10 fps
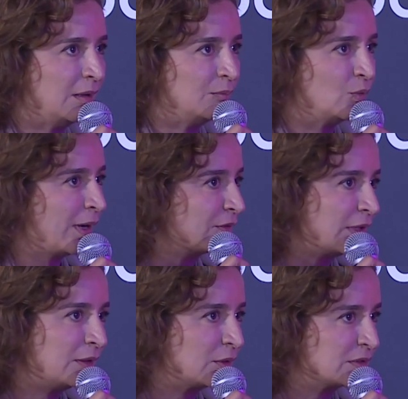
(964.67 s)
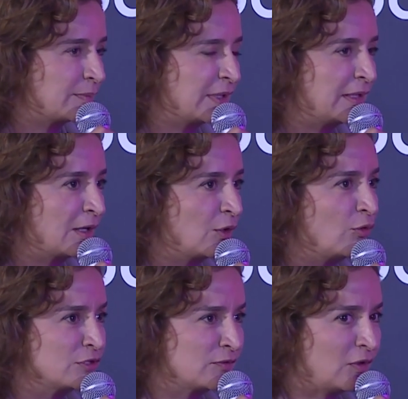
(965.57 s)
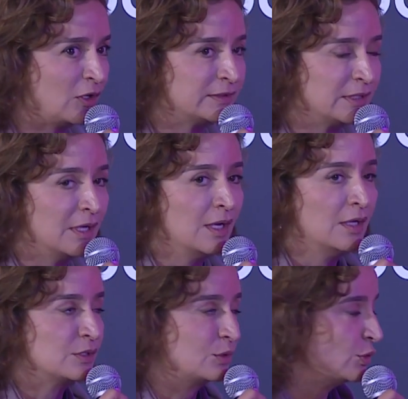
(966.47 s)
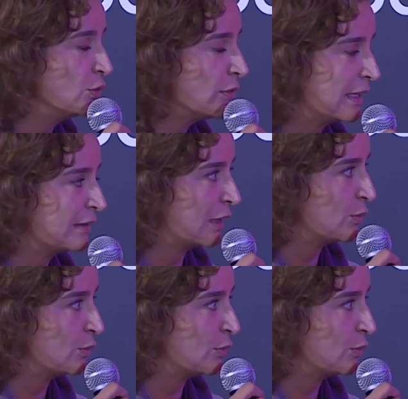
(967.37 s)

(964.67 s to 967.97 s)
wiring or something that goes faulty. So do you think that